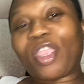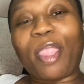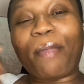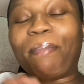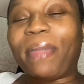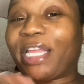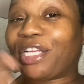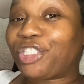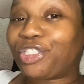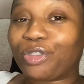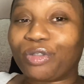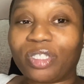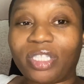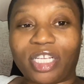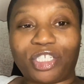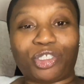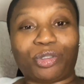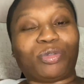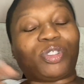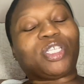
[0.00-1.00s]
make sure
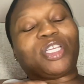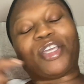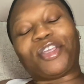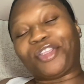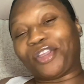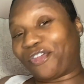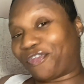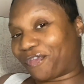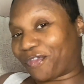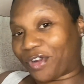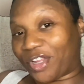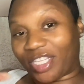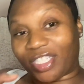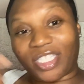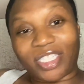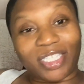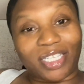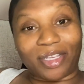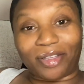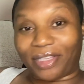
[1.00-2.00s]
that you tell your friends
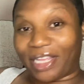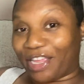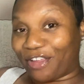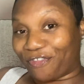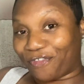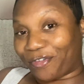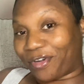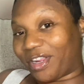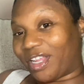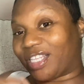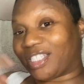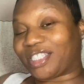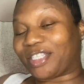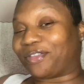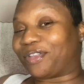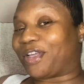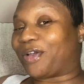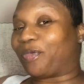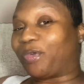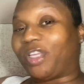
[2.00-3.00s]
to tell their friends so
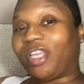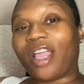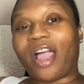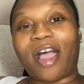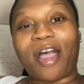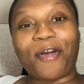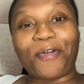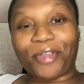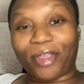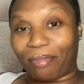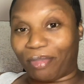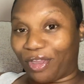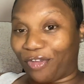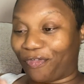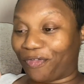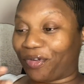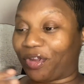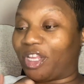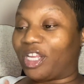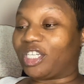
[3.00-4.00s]
that we all can be
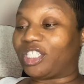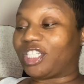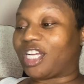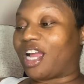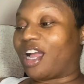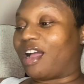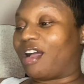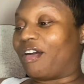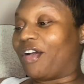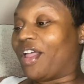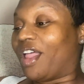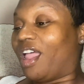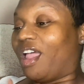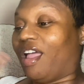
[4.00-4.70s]
friends, y'all.